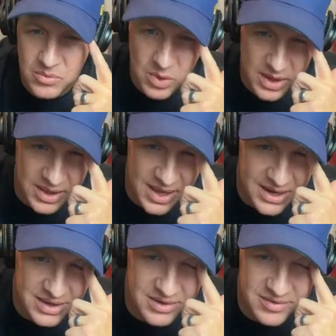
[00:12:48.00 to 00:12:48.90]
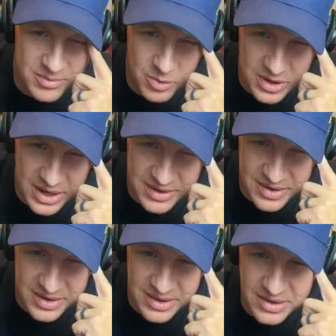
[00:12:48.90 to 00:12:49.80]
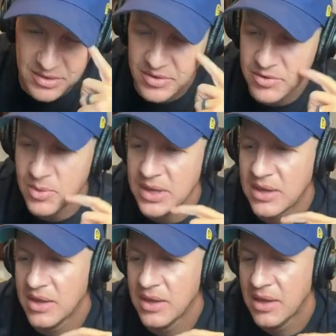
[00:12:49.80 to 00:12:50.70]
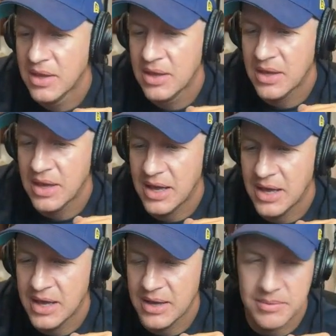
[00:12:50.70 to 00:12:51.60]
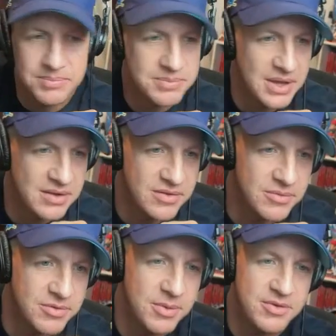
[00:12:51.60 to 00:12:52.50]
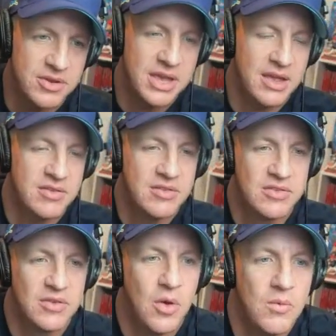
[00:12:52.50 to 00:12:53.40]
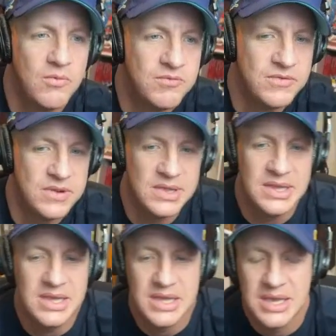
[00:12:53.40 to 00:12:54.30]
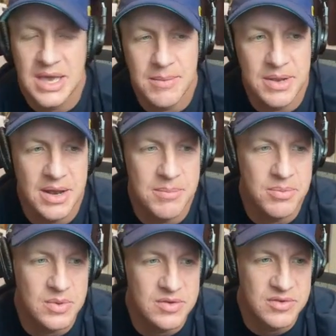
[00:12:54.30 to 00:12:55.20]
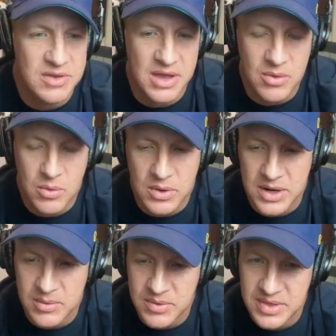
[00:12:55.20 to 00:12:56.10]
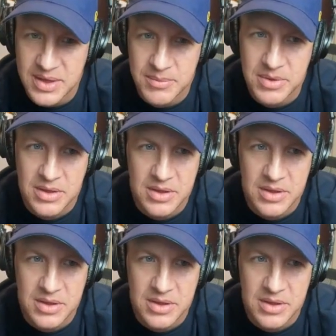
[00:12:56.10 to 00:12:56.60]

going to lock into some more content later this week. Got some special guests hopefully coming up. We just got to coordinate with them.